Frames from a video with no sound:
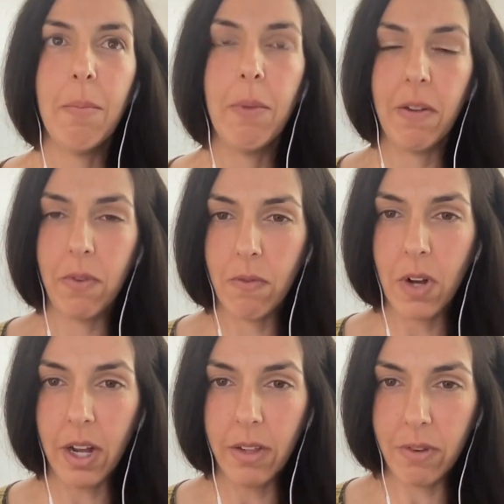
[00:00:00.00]
But if you've
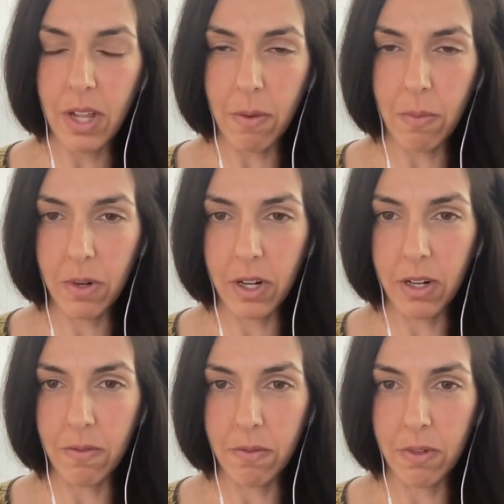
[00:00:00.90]
gone through that work
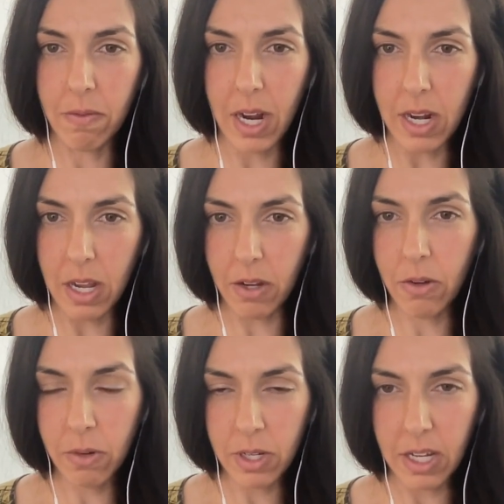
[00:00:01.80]
of defining
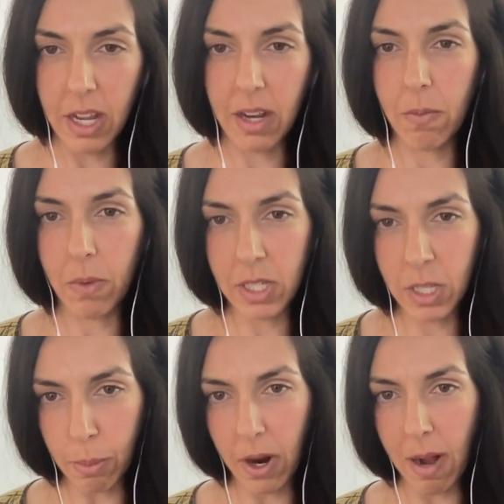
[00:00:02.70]
who is it, what's
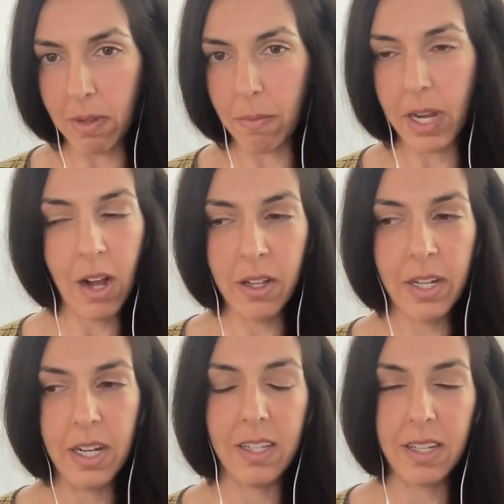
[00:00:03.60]
their problem, all
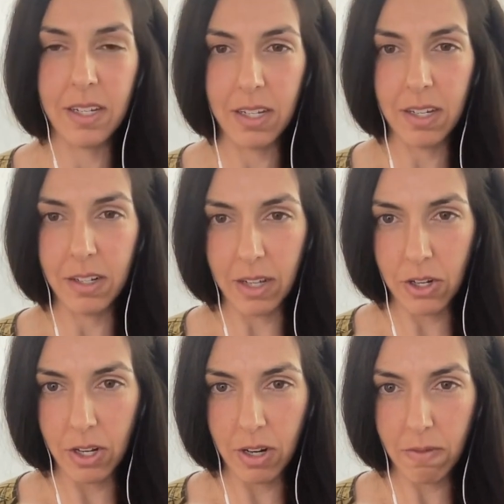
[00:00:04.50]
it is is a
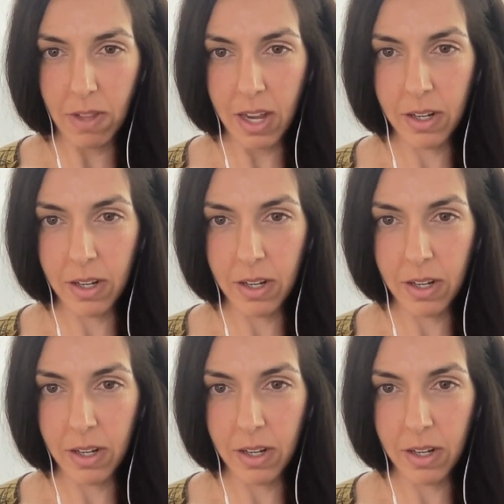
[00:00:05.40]
distillation of that.